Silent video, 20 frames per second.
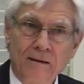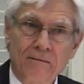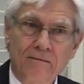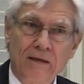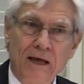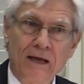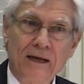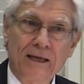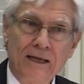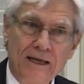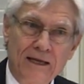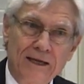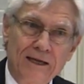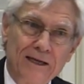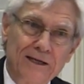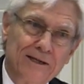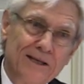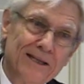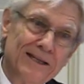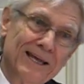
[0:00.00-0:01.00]
that, he,
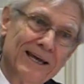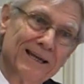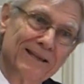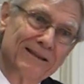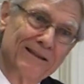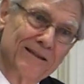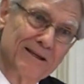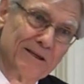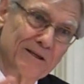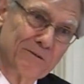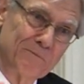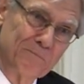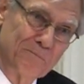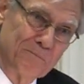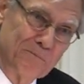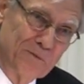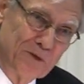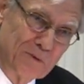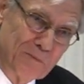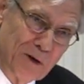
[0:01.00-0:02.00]
uh, that the
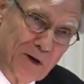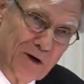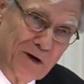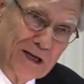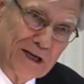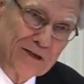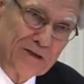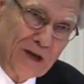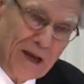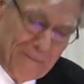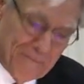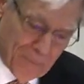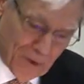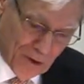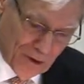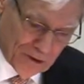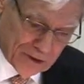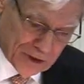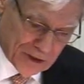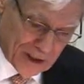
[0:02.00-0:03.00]
Spirit is a
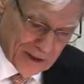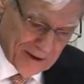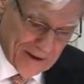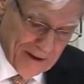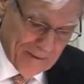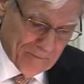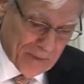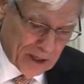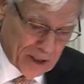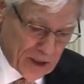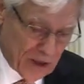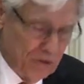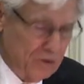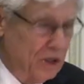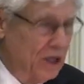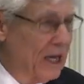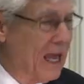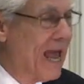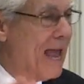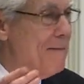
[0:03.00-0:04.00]
person by
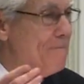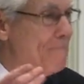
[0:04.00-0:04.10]
using a